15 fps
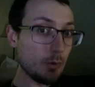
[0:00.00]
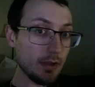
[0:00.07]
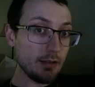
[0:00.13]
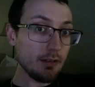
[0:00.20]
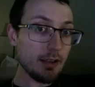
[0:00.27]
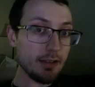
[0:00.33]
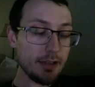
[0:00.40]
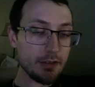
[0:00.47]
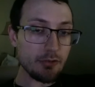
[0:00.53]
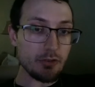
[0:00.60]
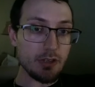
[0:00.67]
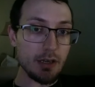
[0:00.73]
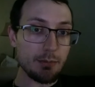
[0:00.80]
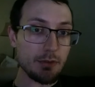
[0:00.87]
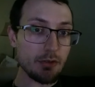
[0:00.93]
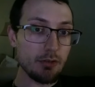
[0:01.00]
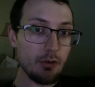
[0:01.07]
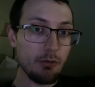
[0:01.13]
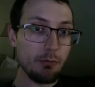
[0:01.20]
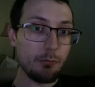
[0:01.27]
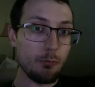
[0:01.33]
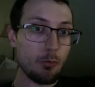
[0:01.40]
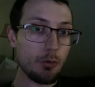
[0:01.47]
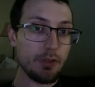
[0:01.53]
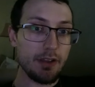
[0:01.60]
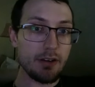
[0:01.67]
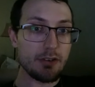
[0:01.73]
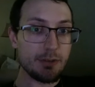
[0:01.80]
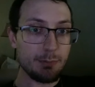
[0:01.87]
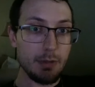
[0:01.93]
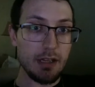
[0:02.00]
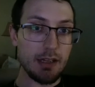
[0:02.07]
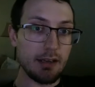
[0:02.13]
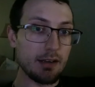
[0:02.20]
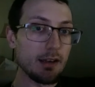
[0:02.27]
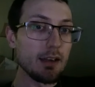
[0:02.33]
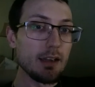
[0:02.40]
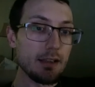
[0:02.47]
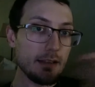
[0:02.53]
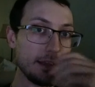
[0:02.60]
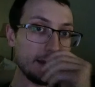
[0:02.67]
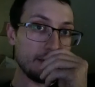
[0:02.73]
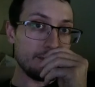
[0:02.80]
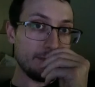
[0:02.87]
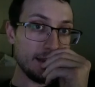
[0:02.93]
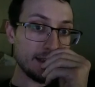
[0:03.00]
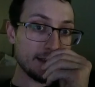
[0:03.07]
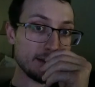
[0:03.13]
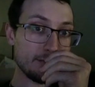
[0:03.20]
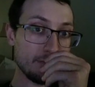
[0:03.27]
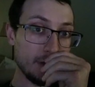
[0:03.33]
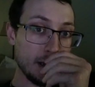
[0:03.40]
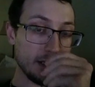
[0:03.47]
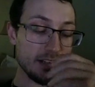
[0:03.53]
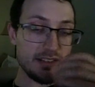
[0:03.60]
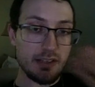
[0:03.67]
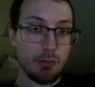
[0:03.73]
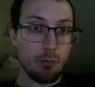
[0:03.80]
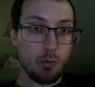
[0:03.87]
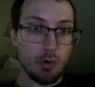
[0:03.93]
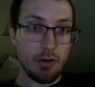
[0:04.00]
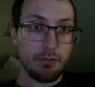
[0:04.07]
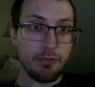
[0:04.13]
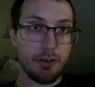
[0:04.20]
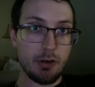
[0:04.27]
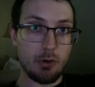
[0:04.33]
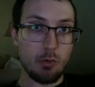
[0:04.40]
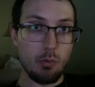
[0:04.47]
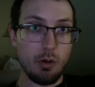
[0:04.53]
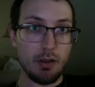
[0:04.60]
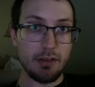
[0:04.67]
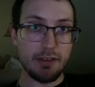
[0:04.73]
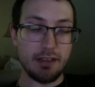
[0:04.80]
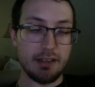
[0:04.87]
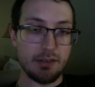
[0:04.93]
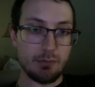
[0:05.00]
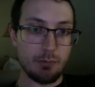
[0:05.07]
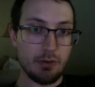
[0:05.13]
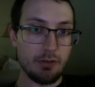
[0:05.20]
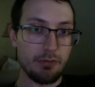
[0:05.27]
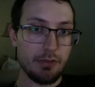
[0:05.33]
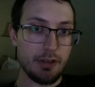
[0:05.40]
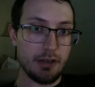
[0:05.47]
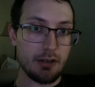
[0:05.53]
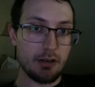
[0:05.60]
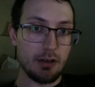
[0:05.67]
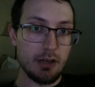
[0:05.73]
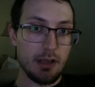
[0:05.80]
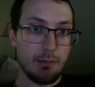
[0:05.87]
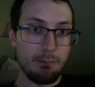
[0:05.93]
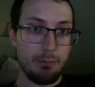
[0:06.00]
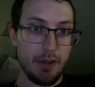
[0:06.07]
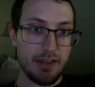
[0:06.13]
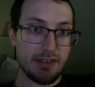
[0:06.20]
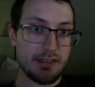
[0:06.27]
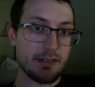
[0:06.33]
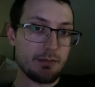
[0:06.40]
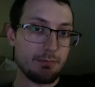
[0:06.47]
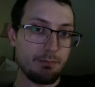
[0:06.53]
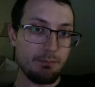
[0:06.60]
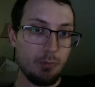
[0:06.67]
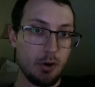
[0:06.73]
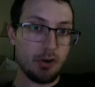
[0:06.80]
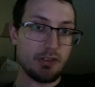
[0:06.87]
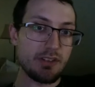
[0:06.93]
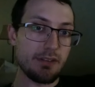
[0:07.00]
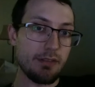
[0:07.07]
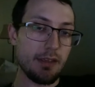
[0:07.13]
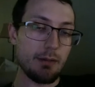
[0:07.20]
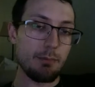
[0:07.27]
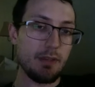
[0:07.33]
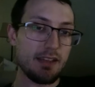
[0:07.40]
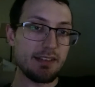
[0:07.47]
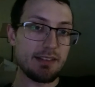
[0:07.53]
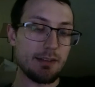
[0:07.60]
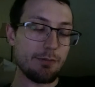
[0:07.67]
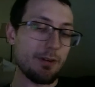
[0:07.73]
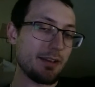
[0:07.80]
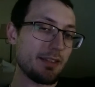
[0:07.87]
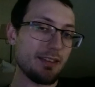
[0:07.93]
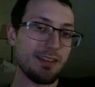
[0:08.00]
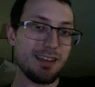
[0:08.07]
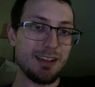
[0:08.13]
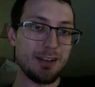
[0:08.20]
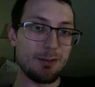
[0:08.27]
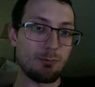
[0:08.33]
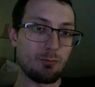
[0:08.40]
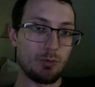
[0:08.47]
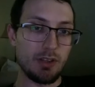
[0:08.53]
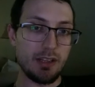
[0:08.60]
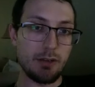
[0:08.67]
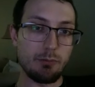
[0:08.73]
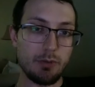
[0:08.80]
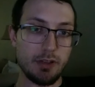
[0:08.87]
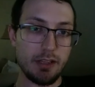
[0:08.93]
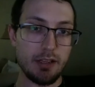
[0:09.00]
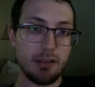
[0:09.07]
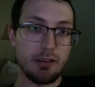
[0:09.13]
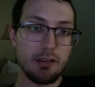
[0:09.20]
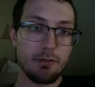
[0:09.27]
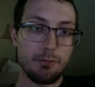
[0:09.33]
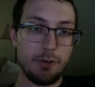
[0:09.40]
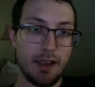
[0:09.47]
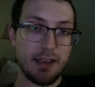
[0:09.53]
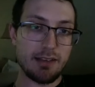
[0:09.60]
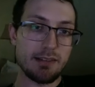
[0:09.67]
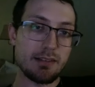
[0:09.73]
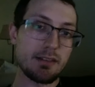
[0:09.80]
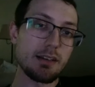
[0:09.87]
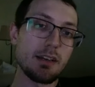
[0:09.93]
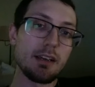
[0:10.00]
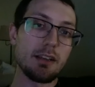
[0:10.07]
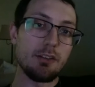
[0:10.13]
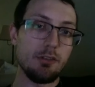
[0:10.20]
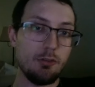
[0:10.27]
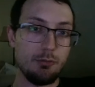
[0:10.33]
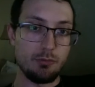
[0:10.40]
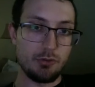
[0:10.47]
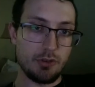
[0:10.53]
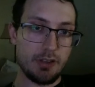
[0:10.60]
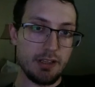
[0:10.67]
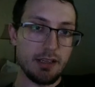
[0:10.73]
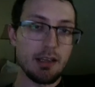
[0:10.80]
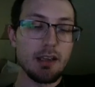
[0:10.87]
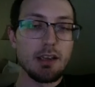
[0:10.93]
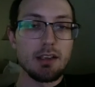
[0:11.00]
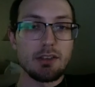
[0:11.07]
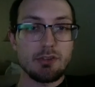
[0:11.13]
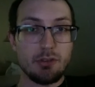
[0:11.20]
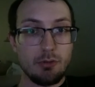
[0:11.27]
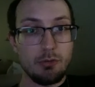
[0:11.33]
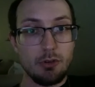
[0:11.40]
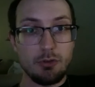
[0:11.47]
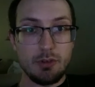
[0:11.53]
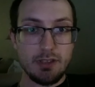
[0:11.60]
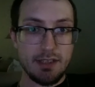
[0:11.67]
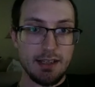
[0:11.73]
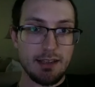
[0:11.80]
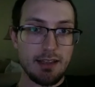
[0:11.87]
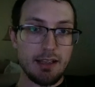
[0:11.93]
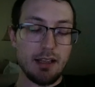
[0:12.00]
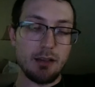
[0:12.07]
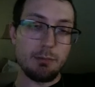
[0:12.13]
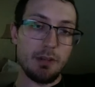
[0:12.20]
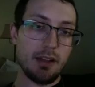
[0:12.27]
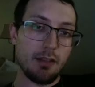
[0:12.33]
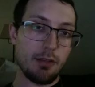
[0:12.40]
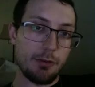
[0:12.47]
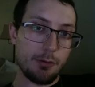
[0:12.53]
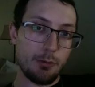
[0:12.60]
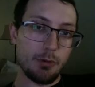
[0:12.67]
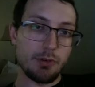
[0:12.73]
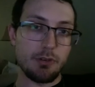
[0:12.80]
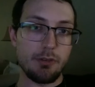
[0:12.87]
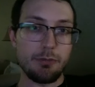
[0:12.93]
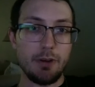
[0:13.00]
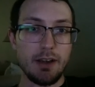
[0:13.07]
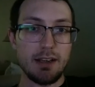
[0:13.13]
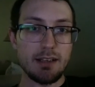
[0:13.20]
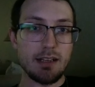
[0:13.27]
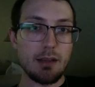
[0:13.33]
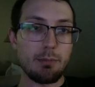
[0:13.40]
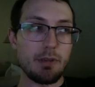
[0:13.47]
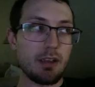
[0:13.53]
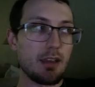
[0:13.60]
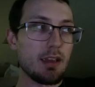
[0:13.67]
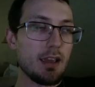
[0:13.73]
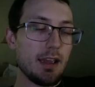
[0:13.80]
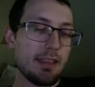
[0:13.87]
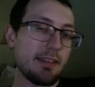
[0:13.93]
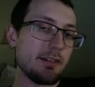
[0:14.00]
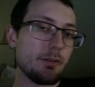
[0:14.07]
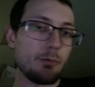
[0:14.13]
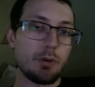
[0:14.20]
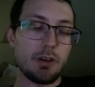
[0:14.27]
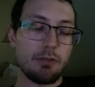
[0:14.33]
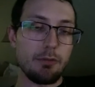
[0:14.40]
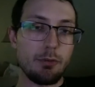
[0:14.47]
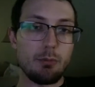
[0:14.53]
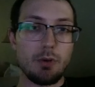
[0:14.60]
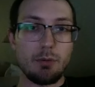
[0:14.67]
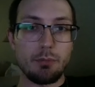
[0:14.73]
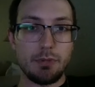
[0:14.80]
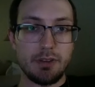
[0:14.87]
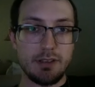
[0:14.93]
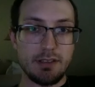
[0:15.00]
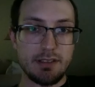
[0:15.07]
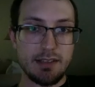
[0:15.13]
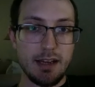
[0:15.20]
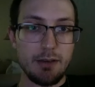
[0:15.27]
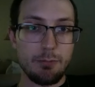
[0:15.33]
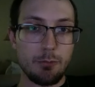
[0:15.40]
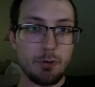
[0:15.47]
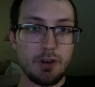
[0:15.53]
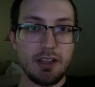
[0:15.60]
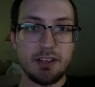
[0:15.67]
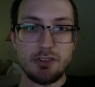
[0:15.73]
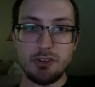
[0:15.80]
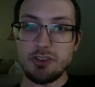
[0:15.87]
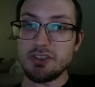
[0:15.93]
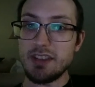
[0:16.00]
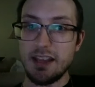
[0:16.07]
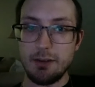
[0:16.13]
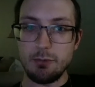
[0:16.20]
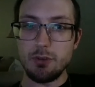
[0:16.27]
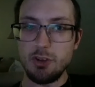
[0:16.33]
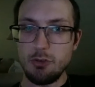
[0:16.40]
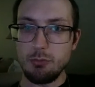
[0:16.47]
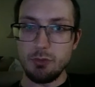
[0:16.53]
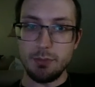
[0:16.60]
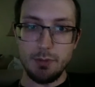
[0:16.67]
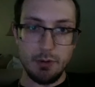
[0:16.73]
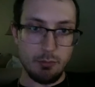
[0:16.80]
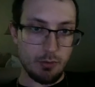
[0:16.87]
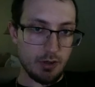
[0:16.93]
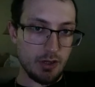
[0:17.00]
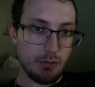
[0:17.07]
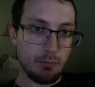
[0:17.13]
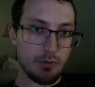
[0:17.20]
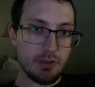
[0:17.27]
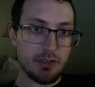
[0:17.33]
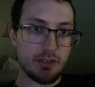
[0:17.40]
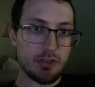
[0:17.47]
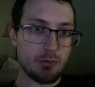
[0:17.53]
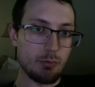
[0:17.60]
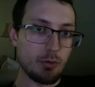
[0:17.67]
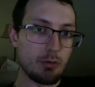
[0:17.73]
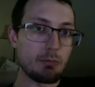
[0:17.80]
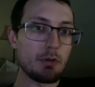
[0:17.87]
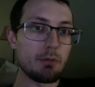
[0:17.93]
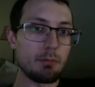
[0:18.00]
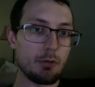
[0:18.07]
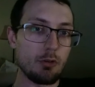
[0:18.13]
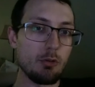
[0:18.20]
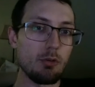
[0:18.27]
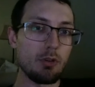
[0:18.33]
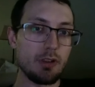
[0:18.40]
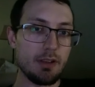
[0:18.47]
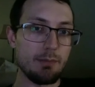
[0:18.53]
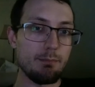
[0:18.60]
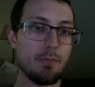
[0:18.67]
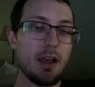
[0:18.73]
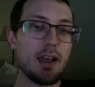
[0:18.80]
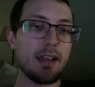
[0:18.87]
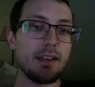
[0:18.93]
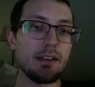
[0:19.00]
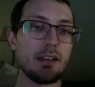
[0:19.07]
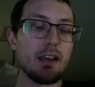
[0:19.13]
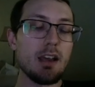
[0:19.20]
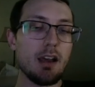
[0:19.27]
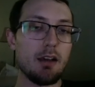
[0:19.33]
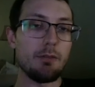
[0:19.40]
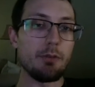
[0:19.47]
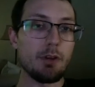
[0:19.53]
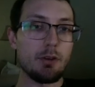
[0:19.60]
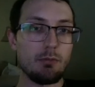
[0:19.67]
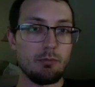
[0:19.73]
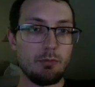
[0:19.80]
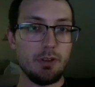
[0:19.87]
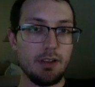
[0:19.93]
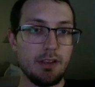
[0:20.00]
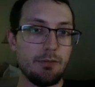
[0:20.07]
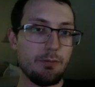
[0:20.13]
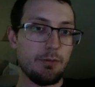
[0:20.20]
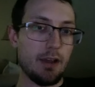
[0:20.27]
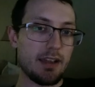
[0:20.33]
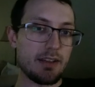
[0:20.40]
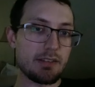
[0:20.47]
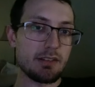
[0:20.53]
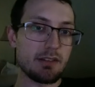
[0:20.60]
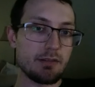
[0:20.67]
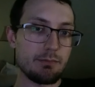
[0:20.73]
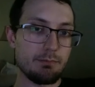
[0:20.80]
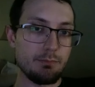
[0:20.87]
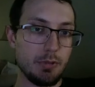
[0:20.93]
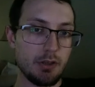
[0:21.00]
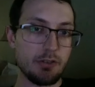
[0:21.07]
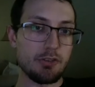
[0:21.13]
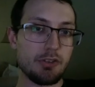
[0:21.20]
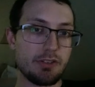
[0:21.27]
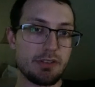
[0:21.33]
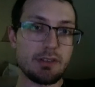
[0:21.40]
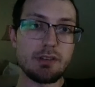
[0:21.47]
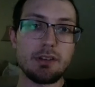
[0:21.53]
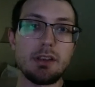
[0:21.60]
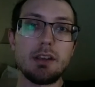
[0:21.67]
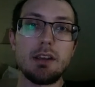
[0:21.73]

Well, electric types are known for their speed. Like, it's honestly one of their qualities, one of their best parts of them is the fact that they hit really, really fast, usually. So you could take that element, throw it into the fighting typing, and then do whatever you want with the design for it. It's just that you would be working with the swarmer goal in mind of really fast punches.